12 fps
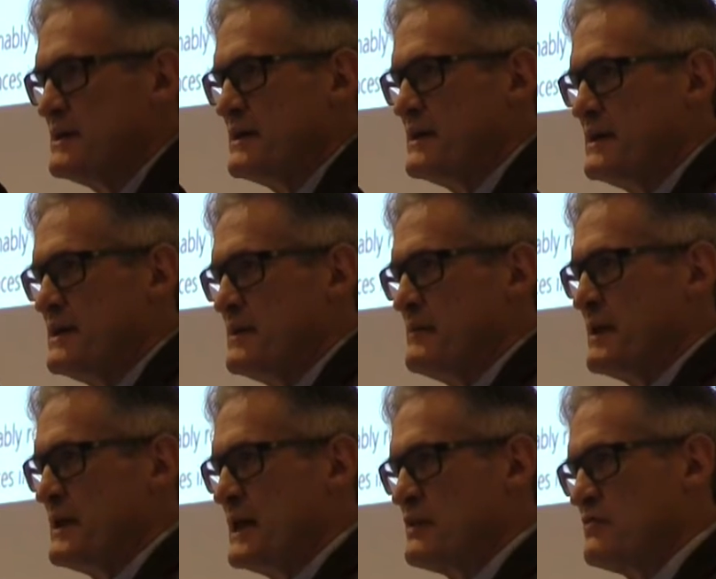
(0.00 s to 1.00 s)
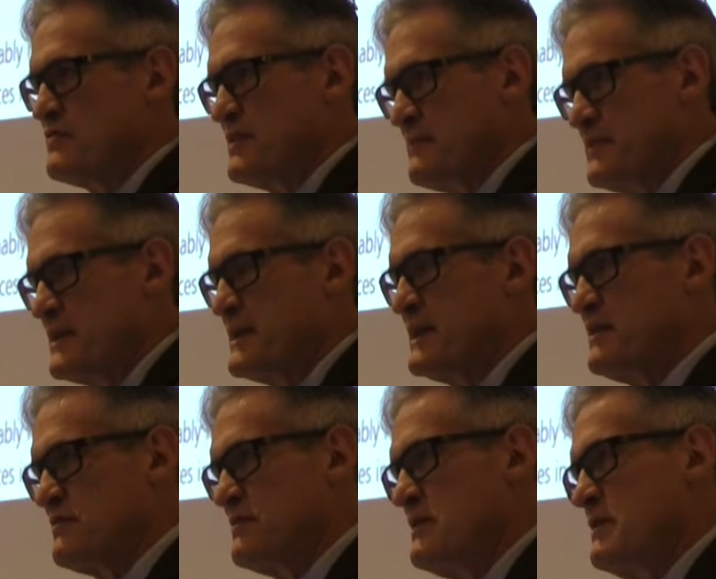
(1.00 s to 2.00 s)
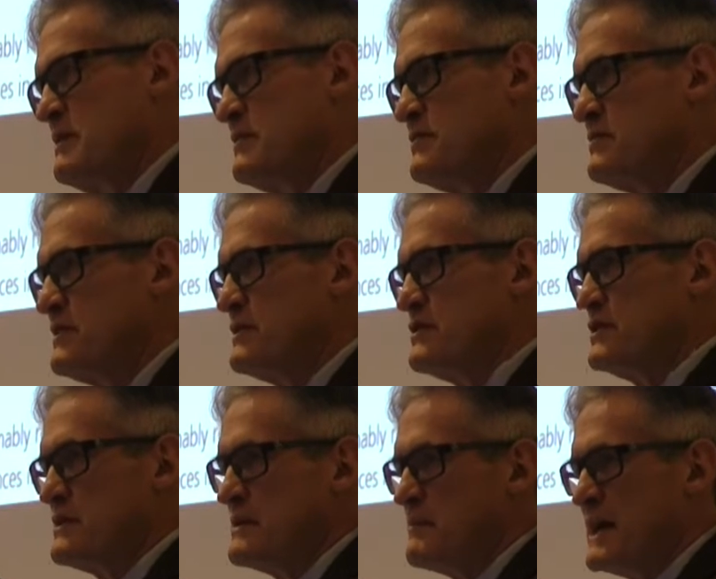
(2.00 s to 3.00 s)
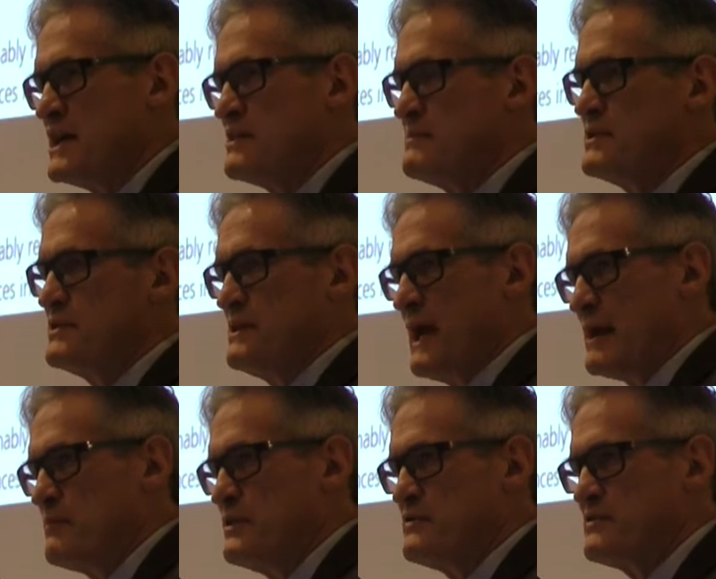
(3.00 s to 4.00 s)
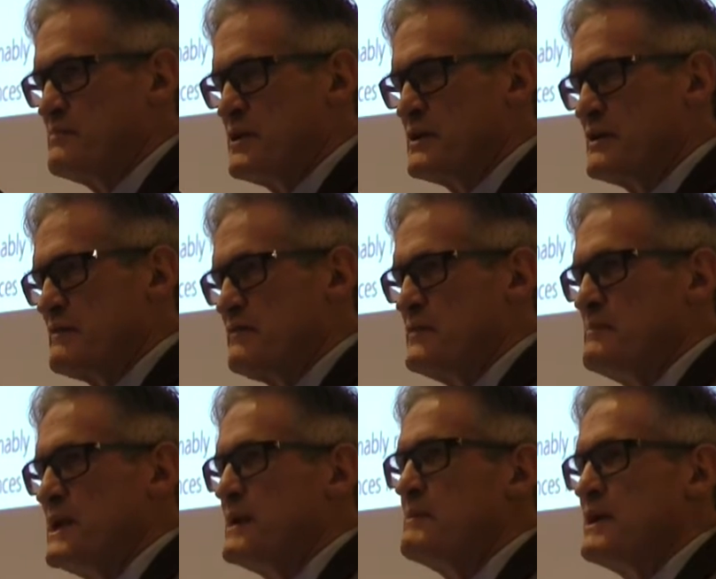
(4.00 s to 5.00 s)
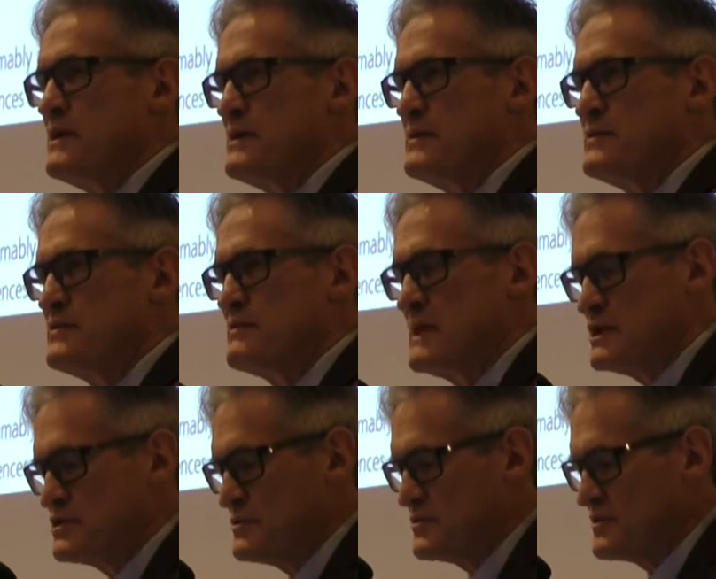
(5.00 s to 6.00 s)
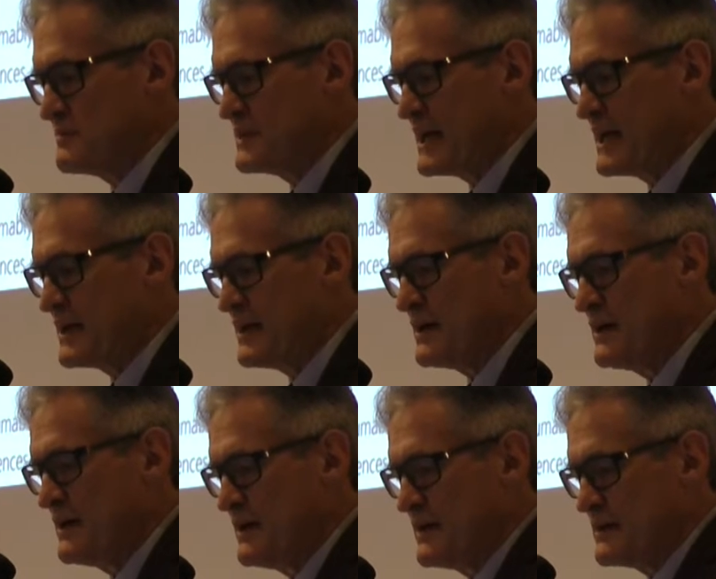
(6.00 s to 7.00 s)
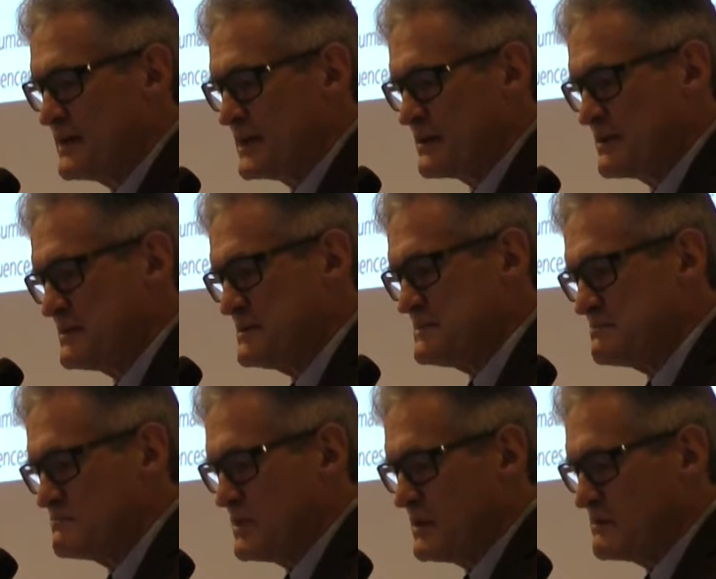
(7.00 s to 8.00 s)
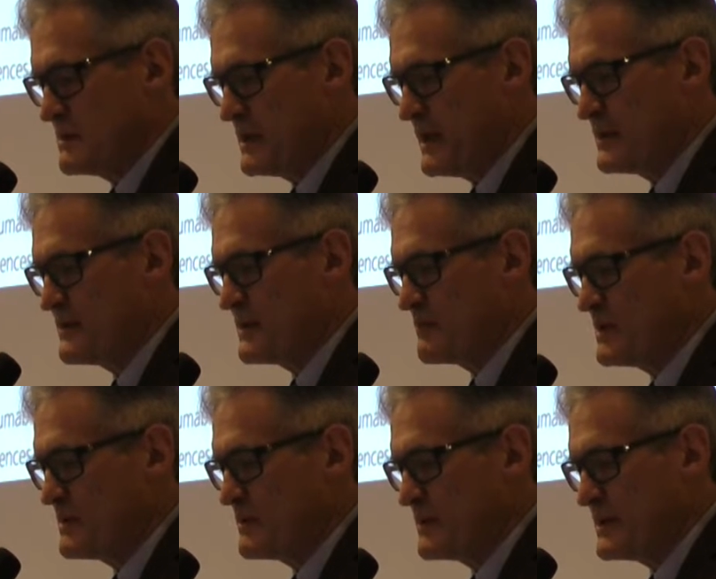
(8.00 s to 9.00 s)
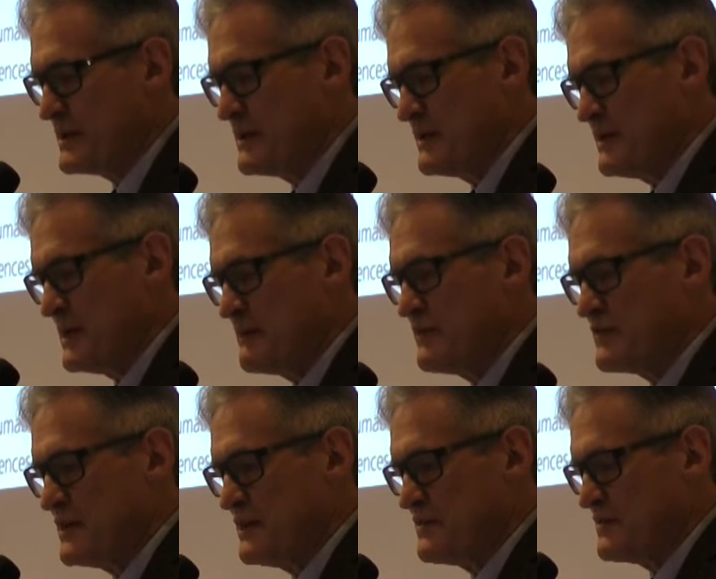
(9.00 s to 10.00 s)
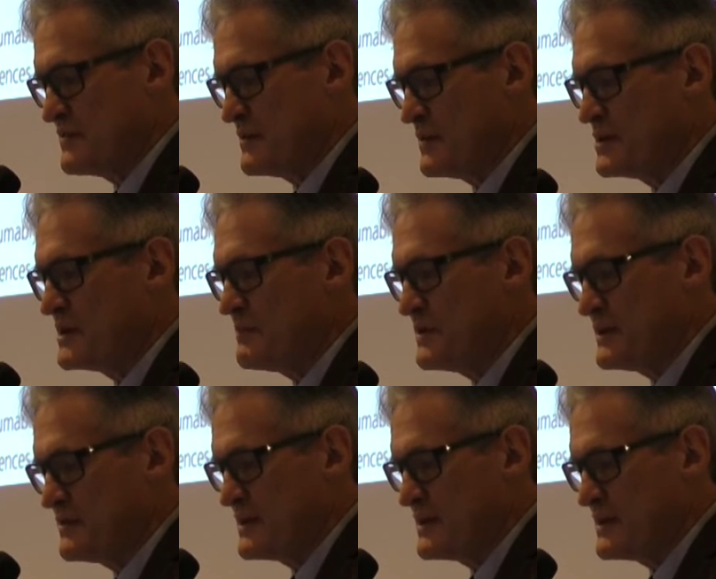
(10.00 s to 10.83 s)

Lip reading: And that's something that has steered the management at Princess Margaret for many, many years, and I'll show some data that I think probably emphasizes or underpins